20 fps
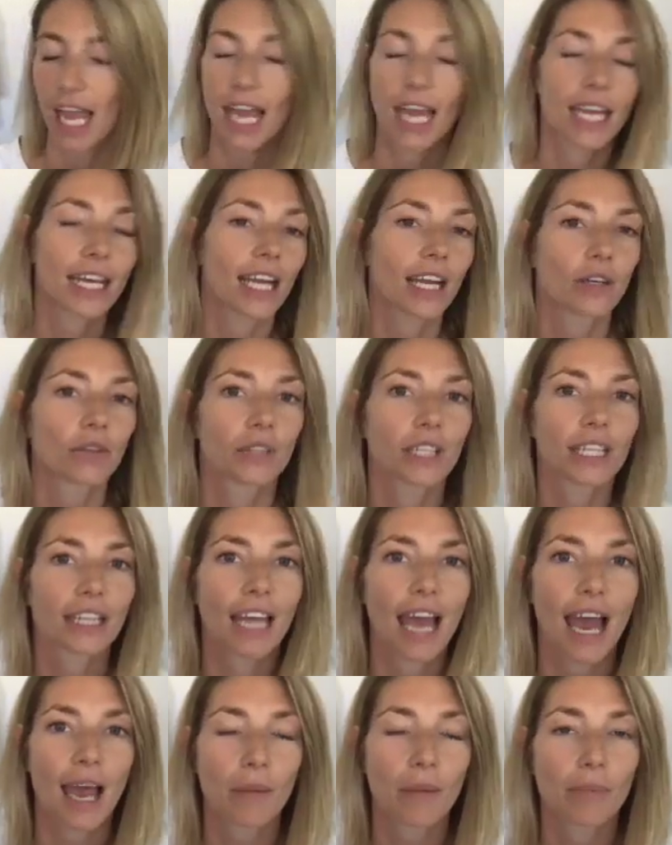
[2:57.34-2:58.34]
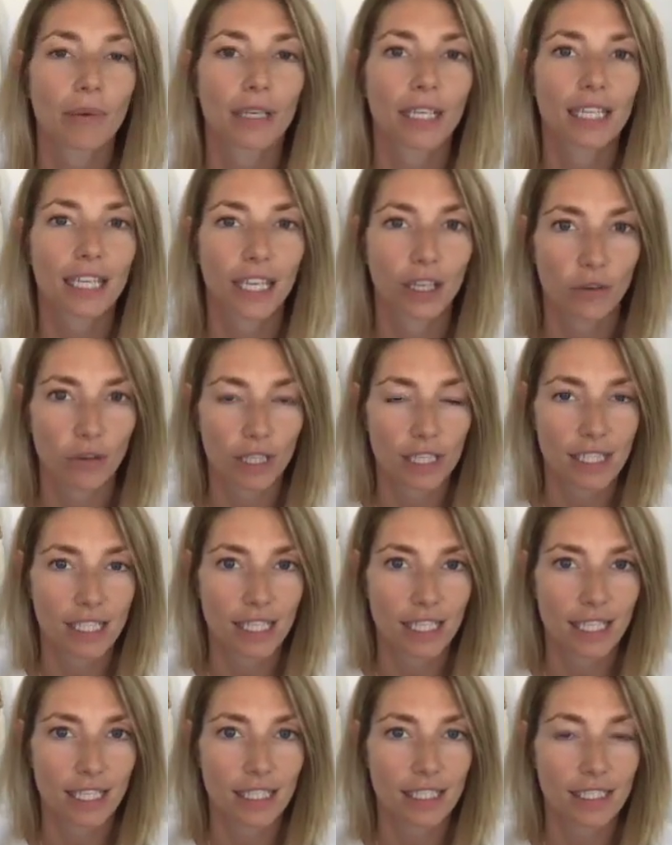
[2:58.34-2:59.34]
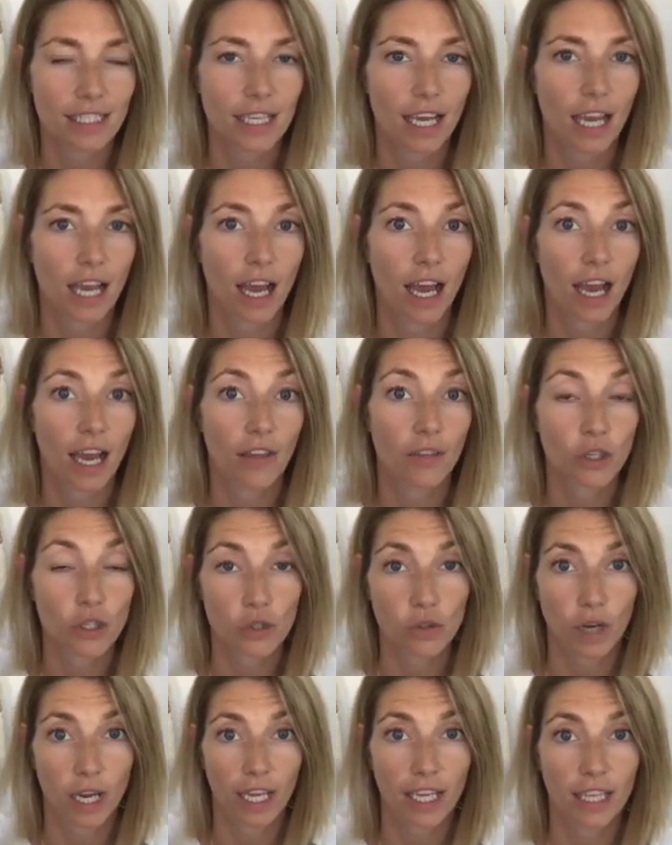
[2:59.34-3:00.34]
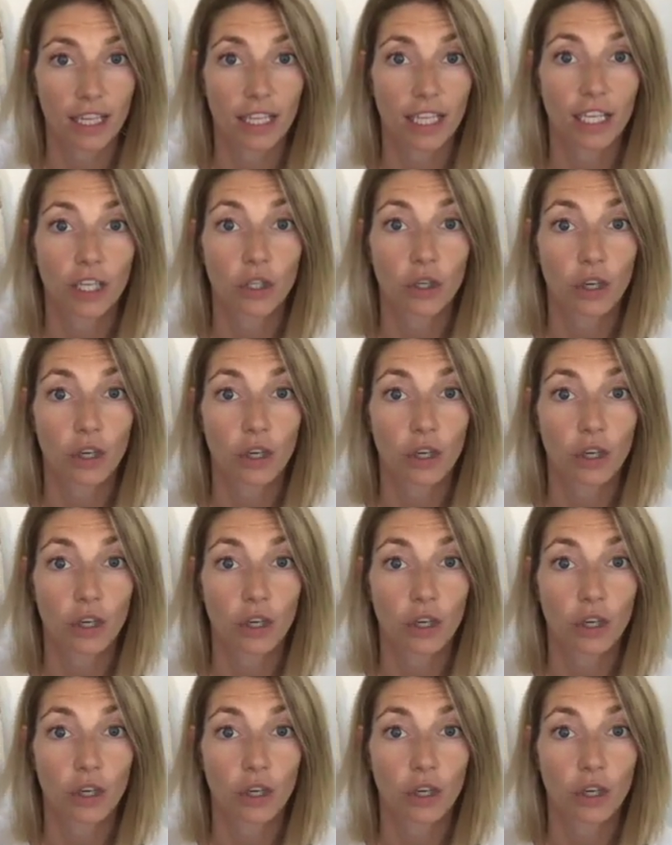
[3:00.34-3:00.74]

Not only that, but it increases the strength in your